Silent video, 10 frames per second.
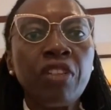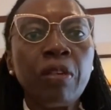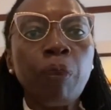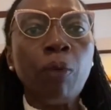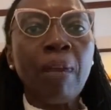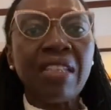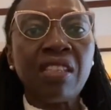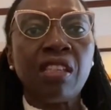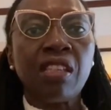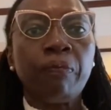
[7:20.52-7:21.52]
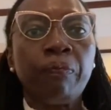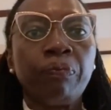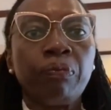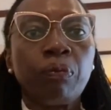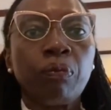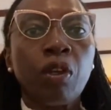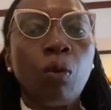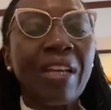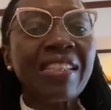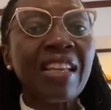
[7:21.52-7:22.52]
diplomats,
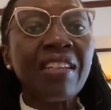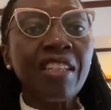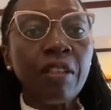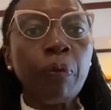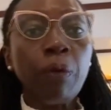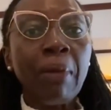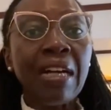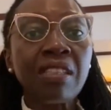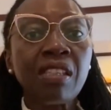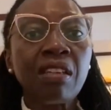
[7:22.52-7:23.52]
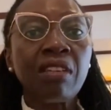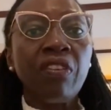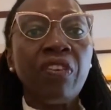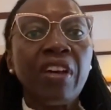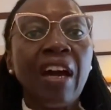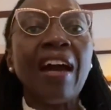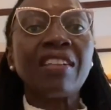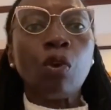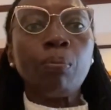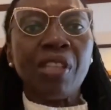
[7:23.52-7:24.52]
Western diplomats,
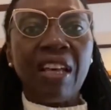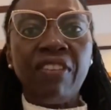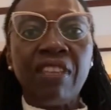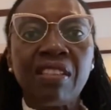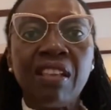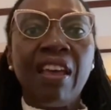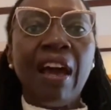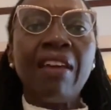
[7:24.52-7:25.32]
as observers.